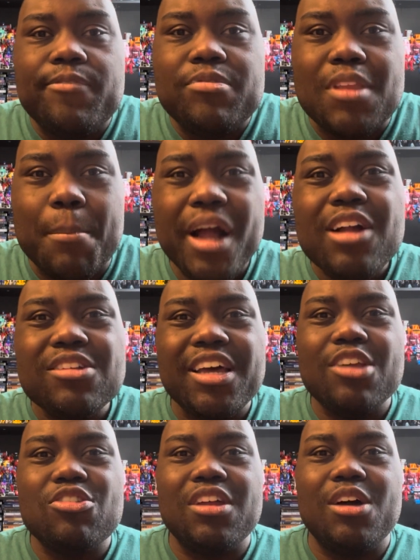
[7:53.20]
the
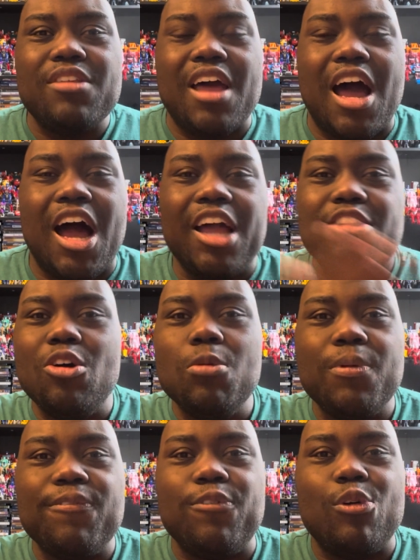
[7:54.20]
Michelangelo that I known
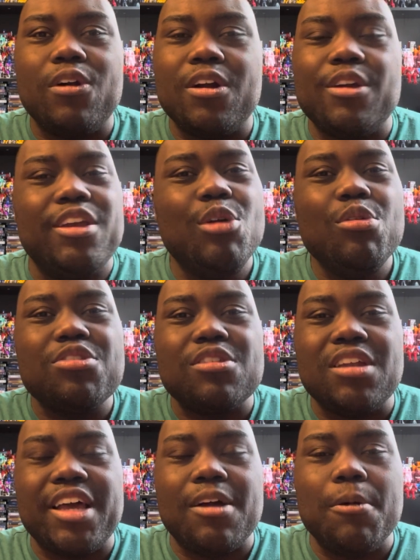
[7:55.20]
before, he was
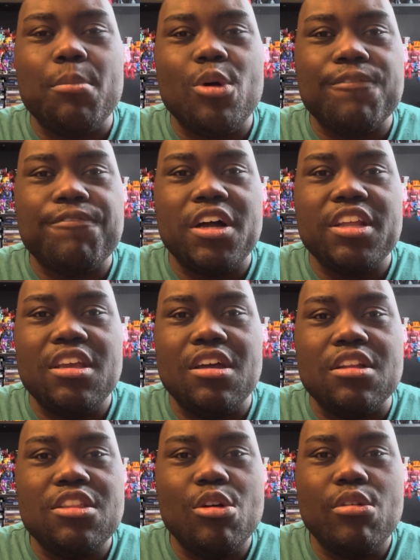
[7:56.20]
like more funny,
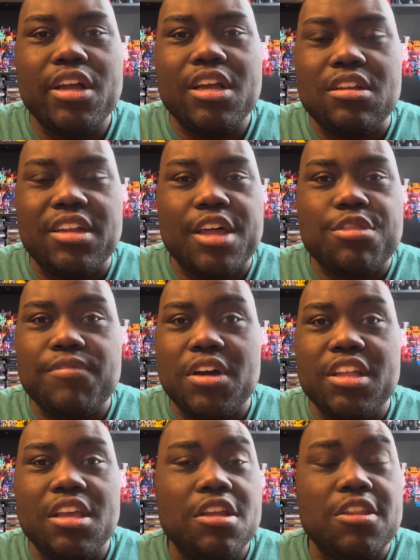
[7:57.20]
annoying, less
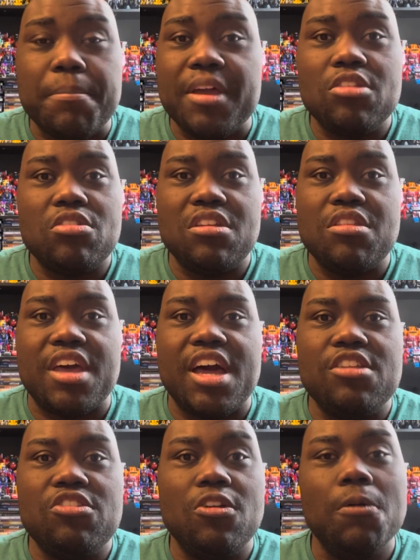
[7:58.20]
funny. It depends on his
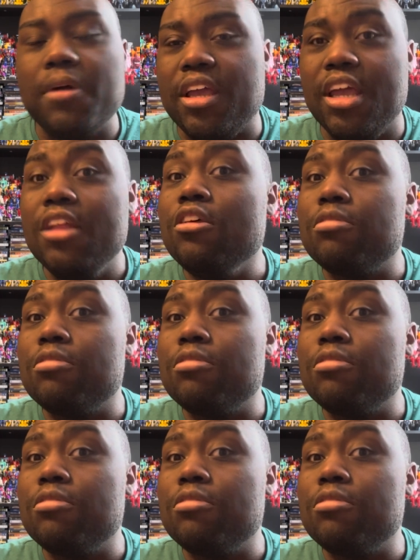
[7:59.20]
attitude. But in this